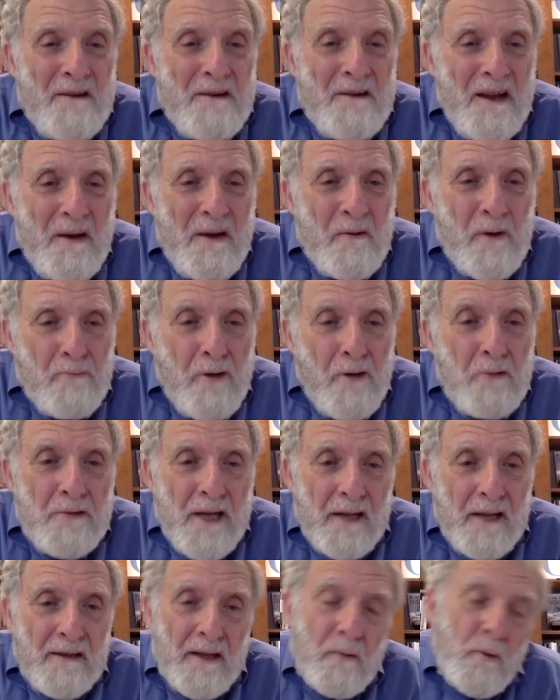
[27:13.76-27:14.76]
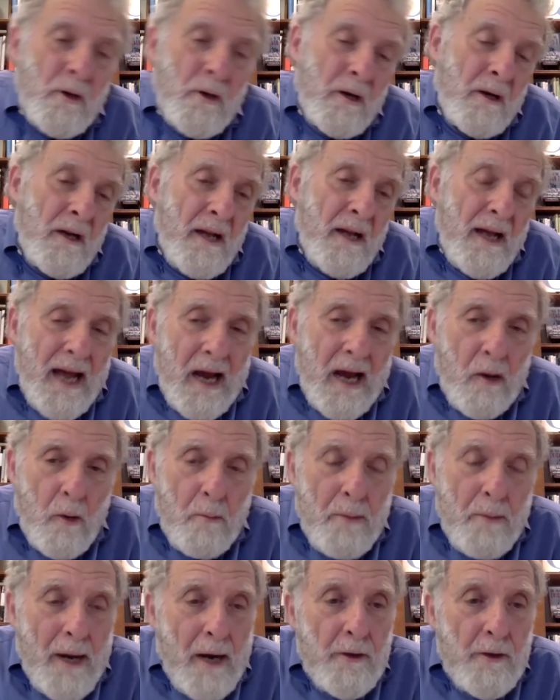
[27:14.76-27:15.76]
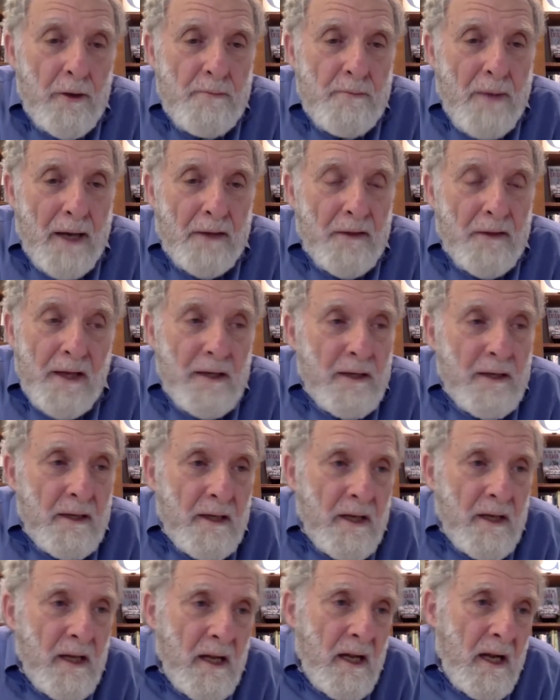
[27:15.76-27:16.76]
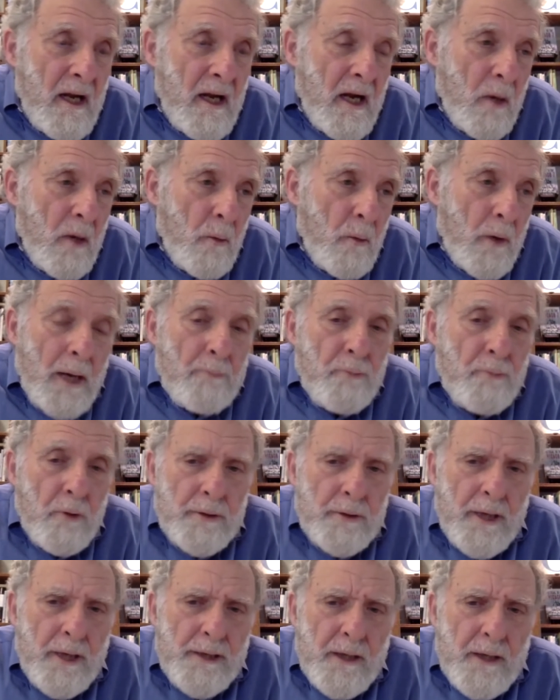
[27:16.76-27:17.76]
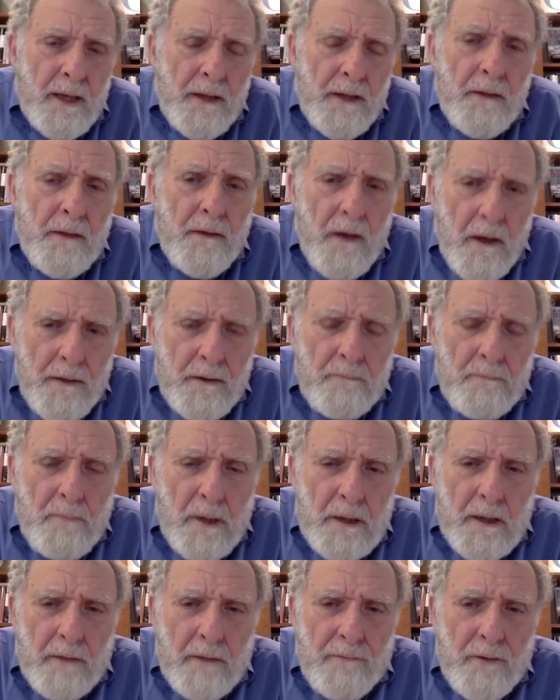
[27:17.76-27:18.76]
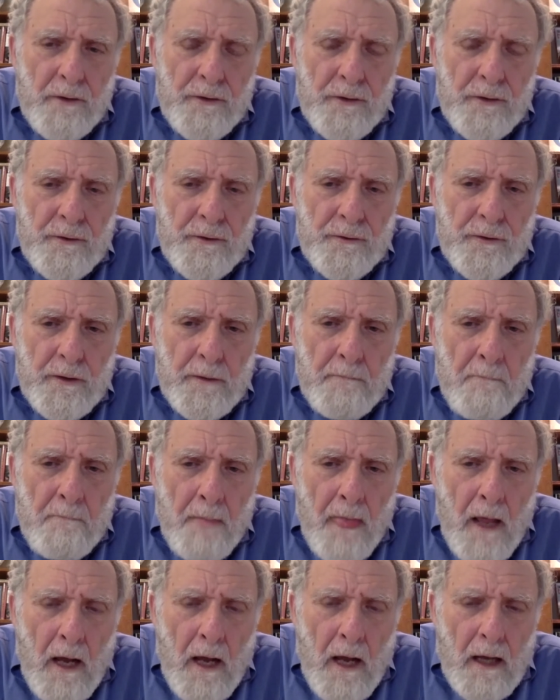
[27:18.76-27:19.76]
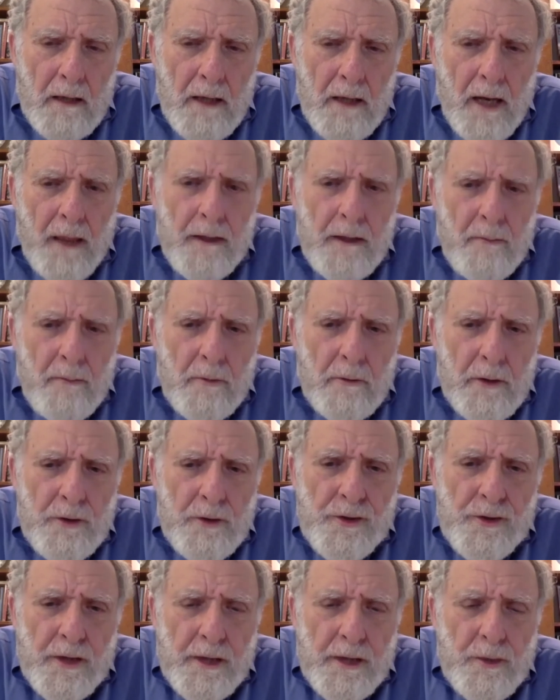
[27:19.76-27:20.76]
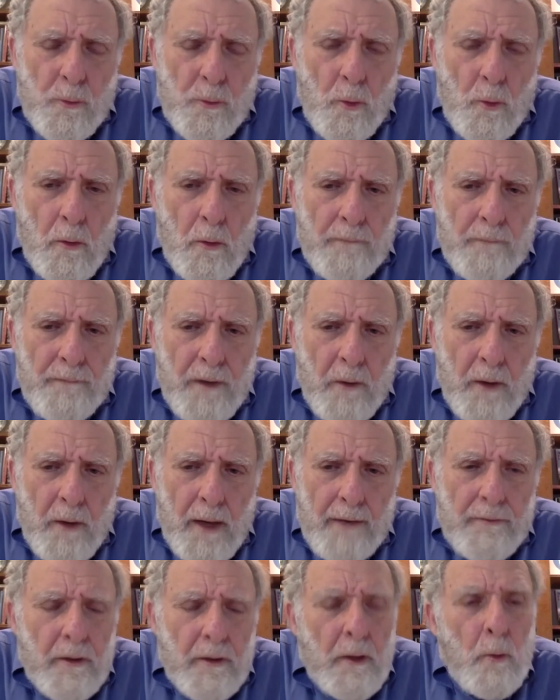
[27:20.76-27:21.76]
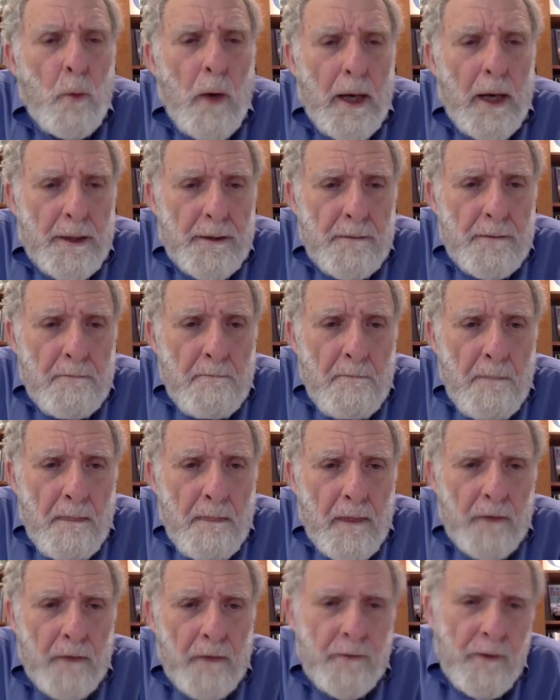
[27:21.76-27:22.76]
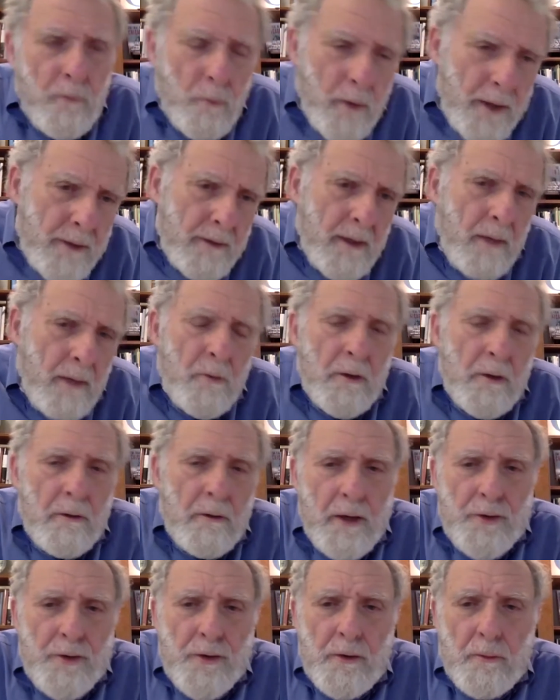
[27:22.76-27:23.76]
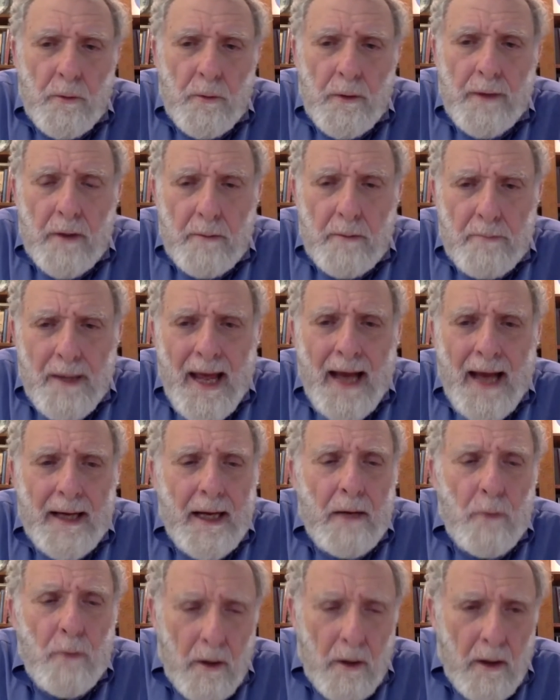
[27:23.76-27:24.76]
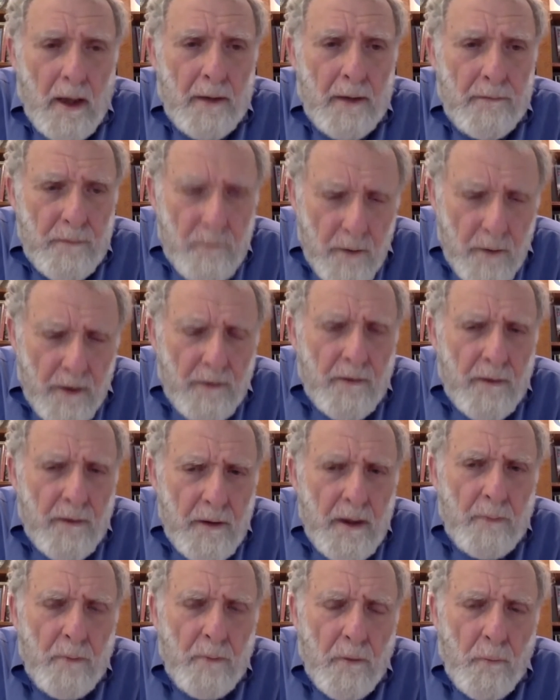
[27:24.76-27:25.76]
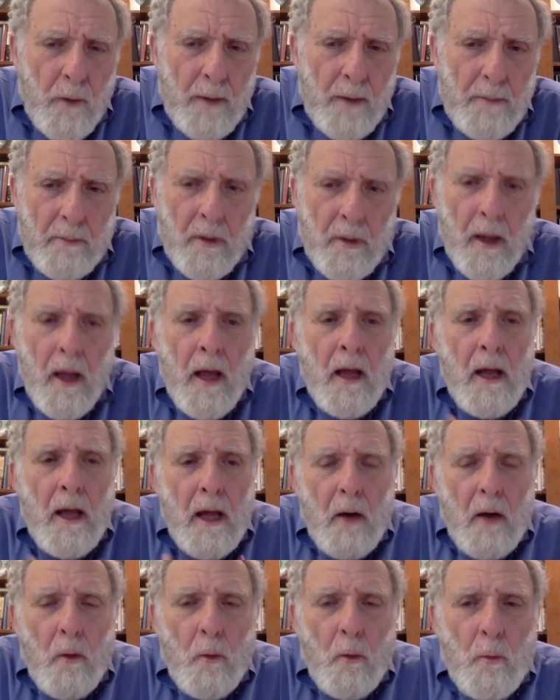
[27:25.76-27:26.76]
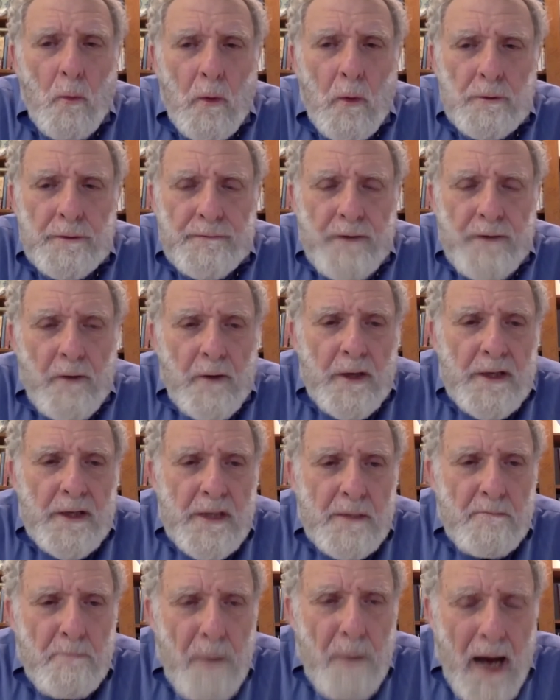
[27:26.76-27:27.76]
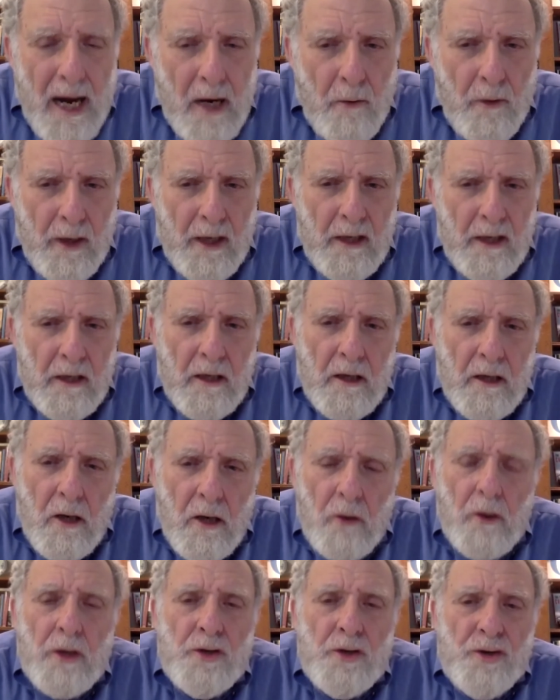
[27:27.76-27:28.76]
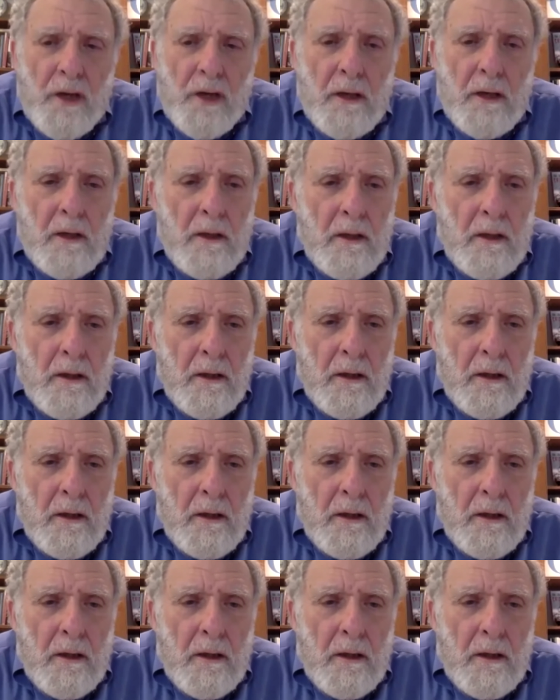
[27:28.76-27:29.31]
and we're protesting, where our parents back then were not protesting. I think the other big difference is um, a lot of the demonstrations against the war were very heavily white. The civil rights demonstrations were heavily black with a lot of with a number of white people. What was very inspiring and encouraging